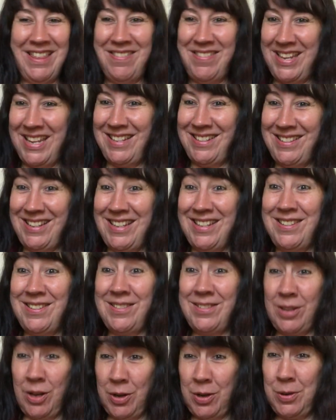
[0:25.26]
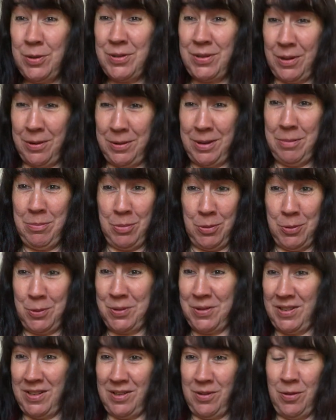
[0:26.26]
This is so
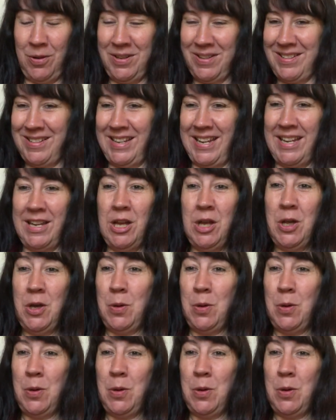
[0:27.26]
important, honestly.